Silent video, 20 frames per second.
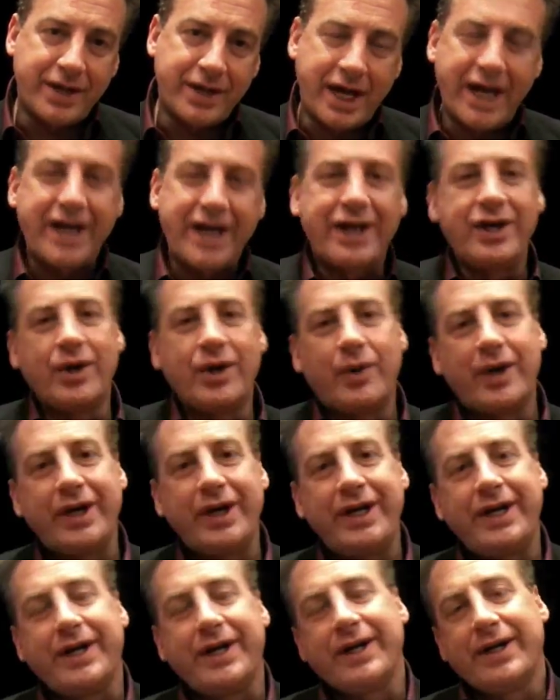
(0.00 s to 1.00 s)
I had no
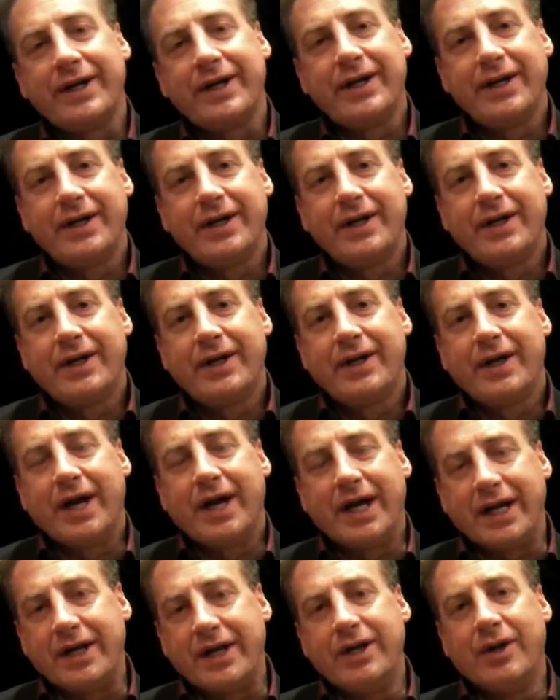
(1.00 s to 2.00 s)
idea.
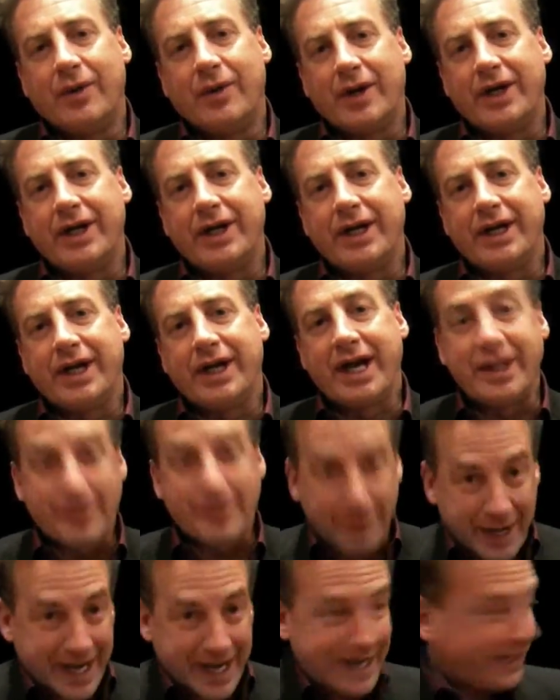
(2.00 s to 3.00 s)
I had no idea. And the
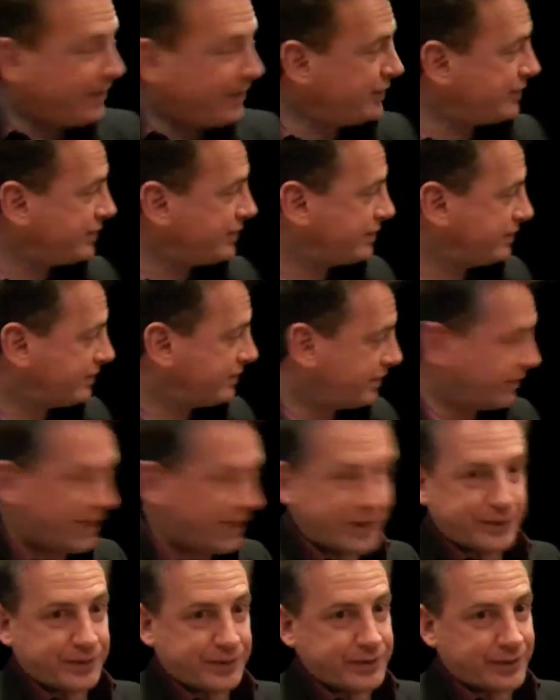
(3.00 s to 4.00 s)
package, oh,
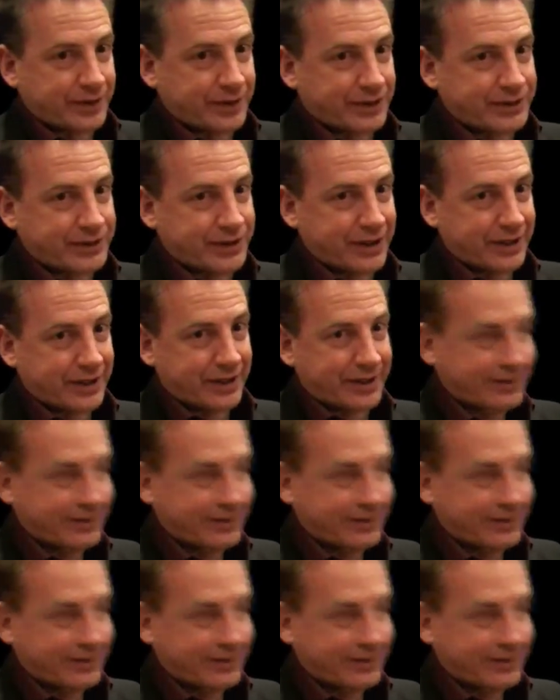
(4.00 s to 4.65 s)
that's what's really scary.